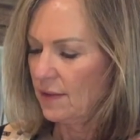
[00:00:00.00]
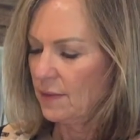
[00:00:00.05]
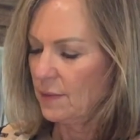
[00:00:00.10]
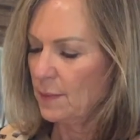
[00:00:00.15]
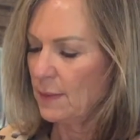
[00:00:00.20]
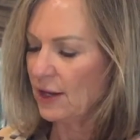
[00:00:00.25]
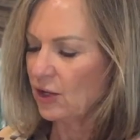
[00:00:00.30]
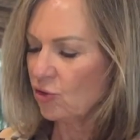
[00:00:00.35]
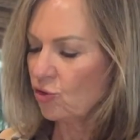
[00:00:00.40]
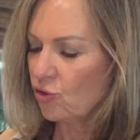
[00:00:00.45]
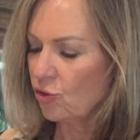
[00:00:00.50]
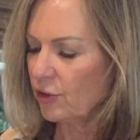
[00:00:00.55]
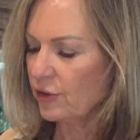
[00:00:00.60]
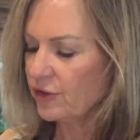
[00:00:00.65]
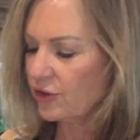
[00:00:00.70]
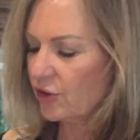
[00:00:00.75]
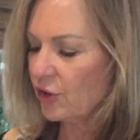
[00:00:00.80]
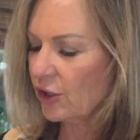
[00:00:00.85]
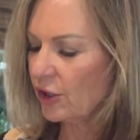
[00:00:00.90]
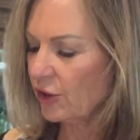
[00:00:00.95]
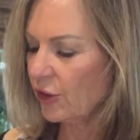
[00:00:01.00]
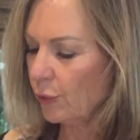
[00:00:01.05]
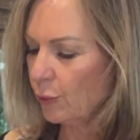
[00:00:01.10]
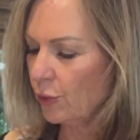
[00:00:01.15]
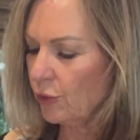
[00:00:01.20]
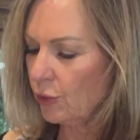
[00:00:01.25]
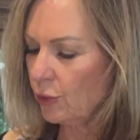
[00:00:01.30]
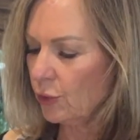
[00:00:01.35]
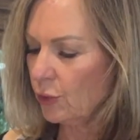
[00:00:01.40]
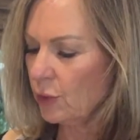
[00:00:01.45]
Make sure it's cooked
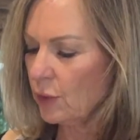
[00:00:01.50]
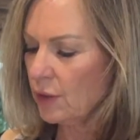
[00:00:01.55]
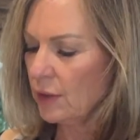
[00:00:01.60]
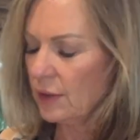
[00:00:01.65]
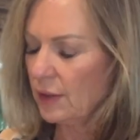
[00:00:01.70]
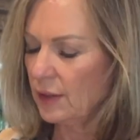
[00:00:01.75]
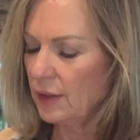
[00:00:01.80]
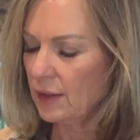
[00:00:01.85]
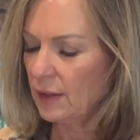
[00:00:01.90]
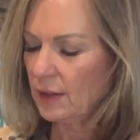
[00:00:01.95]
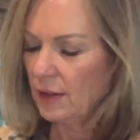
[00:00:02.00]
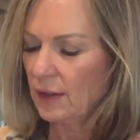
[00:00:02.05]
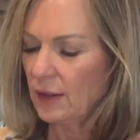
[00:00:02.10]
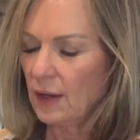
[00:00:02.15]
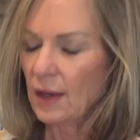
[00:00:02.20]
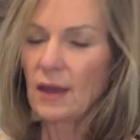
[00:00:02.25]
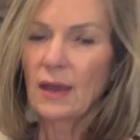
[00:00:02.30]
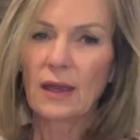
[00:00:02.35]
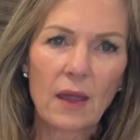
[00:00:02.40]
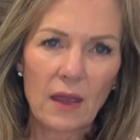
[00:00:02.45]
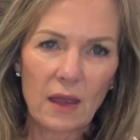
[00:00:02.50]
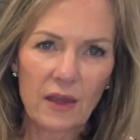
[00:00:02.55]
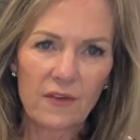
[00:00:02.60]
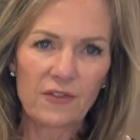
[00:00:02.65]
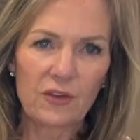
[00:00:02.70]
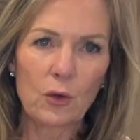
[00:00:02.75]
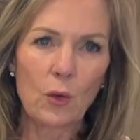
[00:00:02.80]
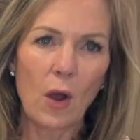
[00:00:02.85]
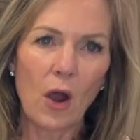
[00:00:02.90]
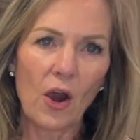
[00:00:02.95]
through. If
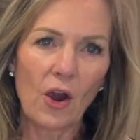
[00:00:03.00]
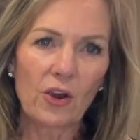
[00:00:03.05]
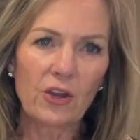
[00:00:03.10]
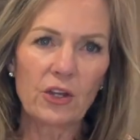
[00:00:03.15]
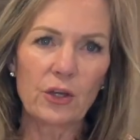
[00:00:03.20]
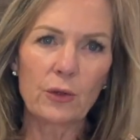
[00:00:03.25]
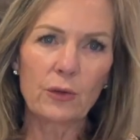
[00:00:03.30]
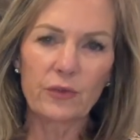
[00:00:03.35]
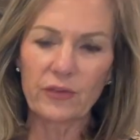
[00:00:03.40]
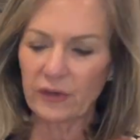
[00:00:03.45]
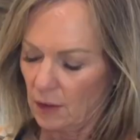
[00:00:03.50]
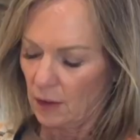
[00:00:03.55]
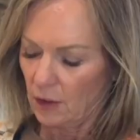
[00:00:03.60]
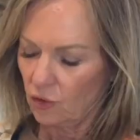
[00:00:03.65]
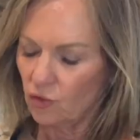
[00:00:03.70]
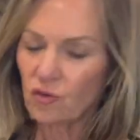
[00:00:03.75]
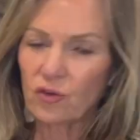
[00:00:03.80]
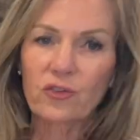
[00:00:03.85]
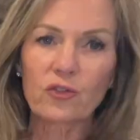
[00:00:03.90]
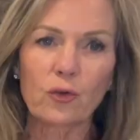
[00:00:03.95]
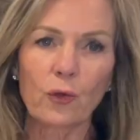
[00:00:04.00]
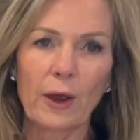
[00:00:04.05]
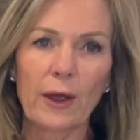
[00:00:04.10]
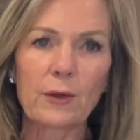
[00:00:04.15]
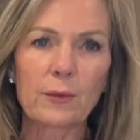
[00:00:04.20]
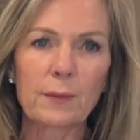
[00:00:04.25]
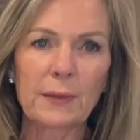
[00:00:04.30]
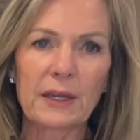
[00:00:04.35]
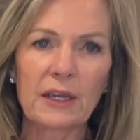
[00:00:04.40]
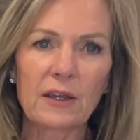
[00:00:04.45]
you are using just
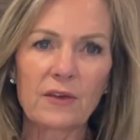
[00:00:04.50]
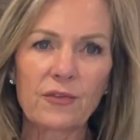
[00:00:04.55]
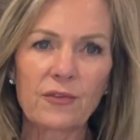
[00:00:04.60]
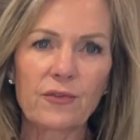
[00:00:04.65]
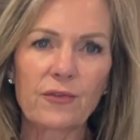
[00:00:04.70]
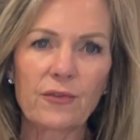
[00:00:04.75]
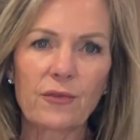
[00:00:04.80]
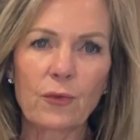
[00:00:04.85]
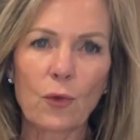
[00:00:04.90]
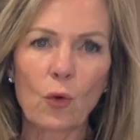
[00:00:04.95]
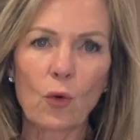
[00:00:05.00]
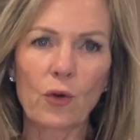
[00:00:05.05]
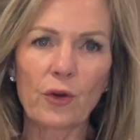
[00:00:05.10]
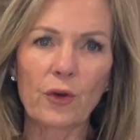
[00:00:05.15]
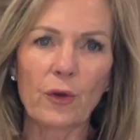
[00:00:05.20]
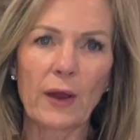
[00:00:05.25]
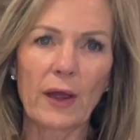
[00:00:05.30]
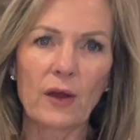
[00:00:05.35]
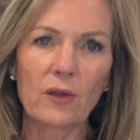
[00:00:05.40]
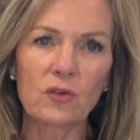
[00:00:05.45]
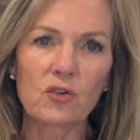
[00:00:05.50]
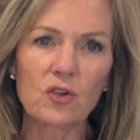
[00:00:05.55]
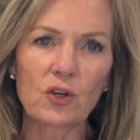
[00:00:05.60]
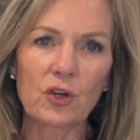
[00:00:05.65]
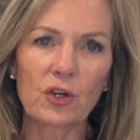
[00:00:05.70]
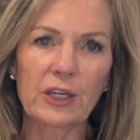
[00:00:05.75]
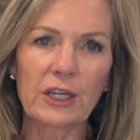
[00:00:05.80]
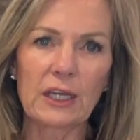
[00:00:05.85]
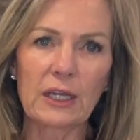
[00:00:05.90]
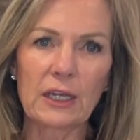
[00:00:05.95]
ground beef or ground
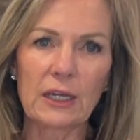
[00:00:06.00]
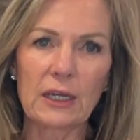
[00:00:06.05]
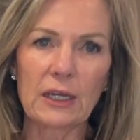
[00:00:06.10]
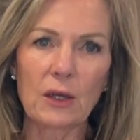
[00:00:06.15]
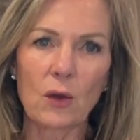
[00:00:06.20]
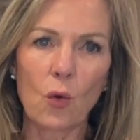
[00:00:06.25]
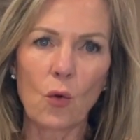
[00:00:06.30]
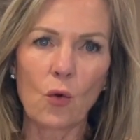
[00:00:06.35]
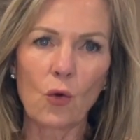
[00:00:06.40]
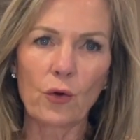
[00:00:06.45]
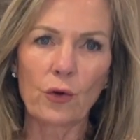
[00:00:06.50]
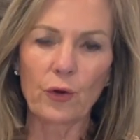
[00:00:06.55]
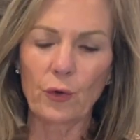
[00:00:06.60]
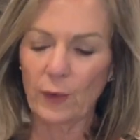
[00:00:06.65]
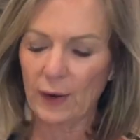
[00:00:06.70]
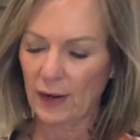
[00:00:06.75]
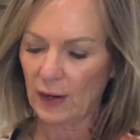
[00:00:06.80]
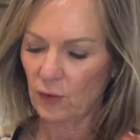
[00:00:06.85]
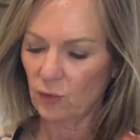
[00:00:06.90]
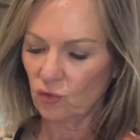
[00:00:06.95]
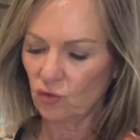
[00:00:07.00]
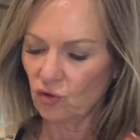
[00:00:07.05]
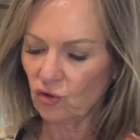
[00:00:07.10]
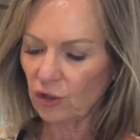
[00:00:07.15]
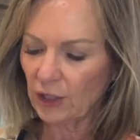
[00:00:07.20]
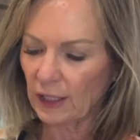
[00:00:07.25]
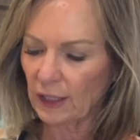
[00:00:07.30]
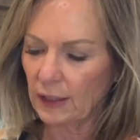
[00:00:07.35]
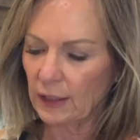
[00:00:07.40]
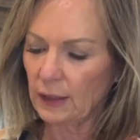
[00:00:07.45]
turkey or ground
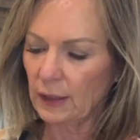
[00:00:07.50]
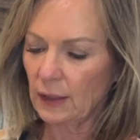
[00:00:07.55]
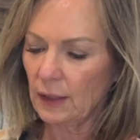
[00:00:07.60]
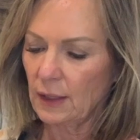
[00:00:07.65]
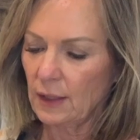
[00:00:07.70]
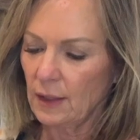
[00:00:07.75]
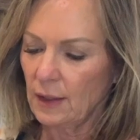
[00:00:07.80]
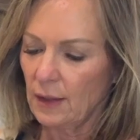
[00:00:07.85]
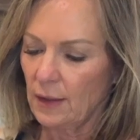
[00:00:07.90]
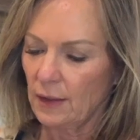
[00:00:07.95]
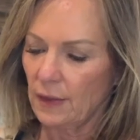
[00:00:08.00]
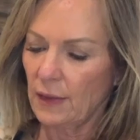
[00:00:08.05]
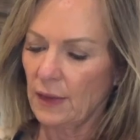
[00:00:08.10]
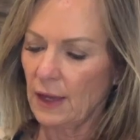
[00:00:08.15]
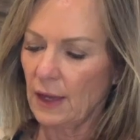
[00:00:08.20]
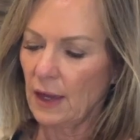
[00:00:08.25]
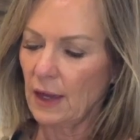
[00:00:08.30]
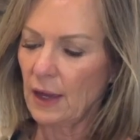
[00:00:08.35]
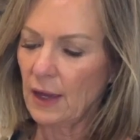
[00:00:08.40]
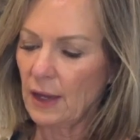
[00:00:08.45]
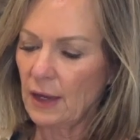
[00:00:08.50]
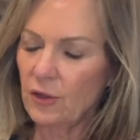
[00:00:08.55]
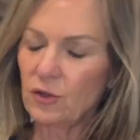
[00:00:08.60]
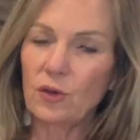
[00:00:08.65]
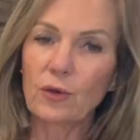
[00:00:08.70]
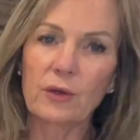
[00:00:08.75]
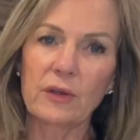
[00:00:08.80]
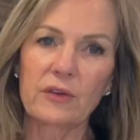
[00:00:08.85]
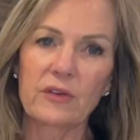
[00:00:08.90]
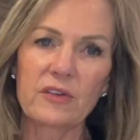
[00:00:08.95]
chicken, then
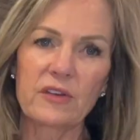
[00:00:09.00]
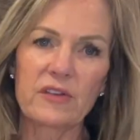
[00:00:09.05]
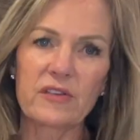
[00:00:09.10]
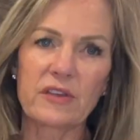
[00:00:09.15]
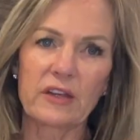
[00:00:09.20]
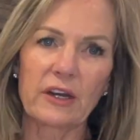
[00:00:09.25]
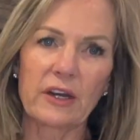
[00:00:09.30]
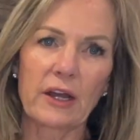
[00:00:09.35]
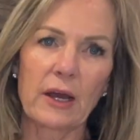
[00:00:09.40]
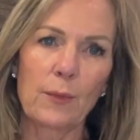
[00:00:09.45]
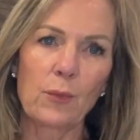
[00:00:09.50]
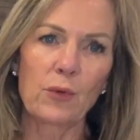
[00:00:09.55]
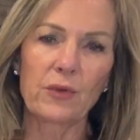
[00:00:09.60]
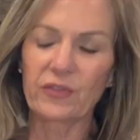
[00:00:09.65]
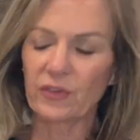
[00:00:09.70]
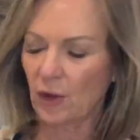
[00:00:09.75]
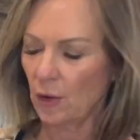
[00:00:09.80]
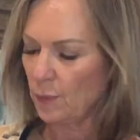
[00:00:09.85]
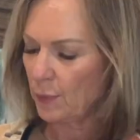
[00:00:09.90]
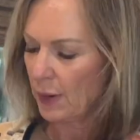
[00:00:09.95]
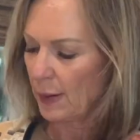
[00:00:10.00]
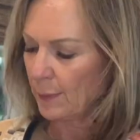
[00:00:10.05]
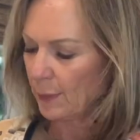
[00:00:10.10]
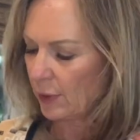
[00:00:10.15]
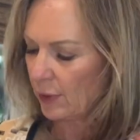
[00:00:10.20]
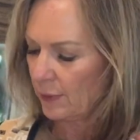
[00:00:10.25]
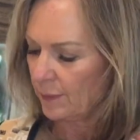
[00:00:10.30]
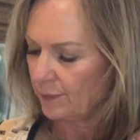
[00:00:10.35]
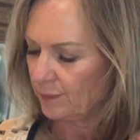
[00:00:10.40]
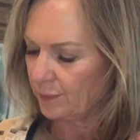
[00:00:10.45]
you can season it up with salt and
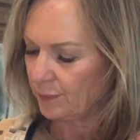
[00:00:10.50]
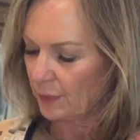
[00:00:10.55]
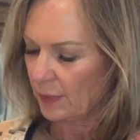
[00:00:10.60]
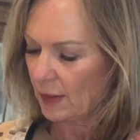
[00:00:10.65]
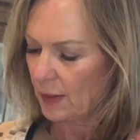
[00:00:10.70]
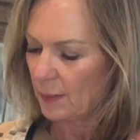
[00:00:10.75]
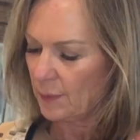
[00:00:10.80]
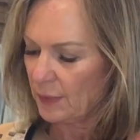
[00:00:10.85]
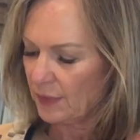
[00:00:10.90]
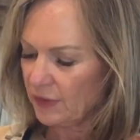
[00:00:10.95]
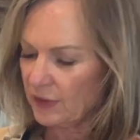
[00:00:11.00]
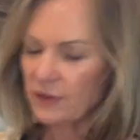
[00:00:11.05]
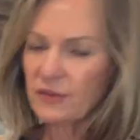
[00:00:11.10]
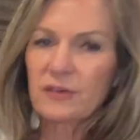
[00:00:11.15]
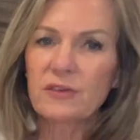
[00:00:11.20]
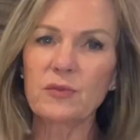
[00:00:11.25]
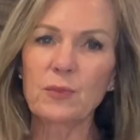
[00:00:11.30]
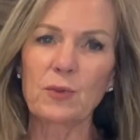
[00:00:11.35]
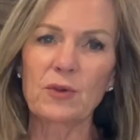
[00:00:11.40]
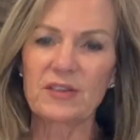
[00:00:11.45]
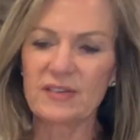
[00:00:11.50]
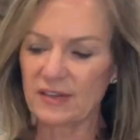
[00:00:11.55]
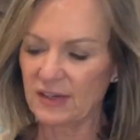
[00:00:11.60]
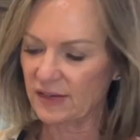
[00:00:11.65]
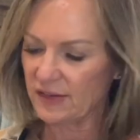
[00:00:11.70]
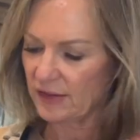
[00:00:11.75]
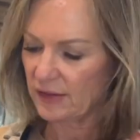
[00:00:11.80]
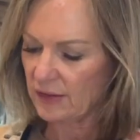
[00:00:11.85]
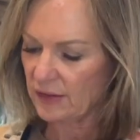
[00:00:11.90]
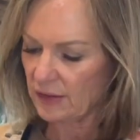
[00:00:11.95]
pepper. But this is
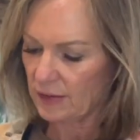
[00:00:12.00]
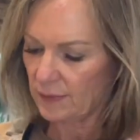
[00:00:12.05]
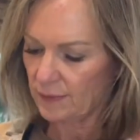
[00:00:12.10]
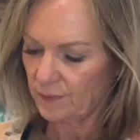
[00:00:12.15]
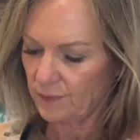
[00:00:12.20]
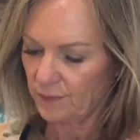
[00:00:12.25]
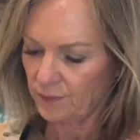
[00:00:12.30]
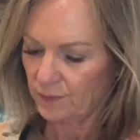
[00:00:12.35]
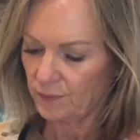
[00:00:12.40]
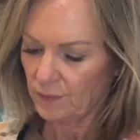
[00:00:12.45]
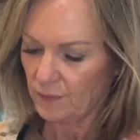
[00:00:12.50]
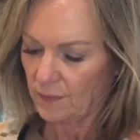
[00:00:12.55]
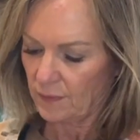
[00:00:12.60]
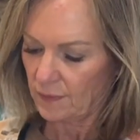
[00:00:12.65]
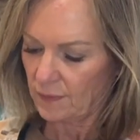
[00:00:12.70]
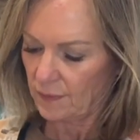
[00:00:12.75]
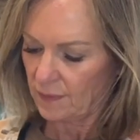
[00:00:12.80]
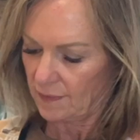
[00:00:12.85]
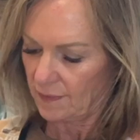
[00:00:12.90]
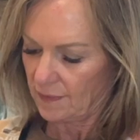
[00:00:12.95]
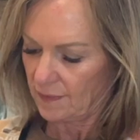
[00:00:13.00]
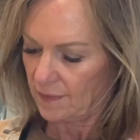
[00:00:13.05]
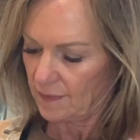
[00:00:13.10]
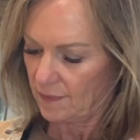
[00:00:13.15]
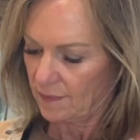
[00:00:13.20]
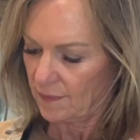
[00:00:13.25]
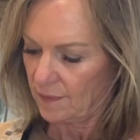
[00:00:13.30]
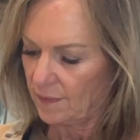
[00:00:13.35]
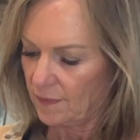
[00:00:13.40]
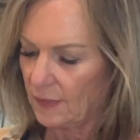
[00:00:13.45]
pre-seasoned.
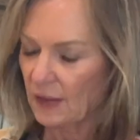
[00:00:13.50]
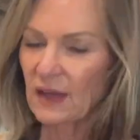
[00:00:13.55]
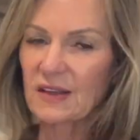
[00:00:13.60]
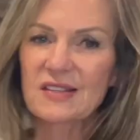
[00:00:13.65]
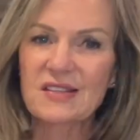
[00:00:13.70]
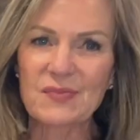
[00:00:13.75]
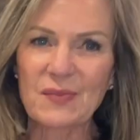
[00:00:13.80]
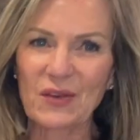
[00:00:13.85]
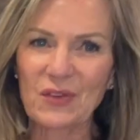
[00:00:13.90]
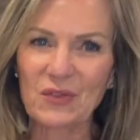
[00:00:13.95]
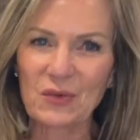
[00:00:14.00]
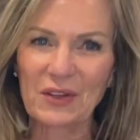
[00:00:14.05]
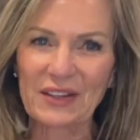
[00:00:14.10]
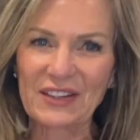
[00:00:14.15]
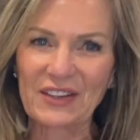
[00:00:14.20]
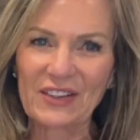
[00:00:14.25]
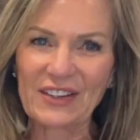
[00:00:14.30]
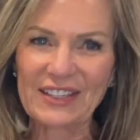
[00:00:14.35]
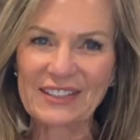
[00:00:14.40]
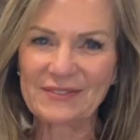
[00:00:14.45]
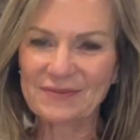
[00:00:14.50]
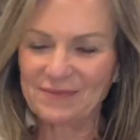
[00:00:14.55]
It smells really good.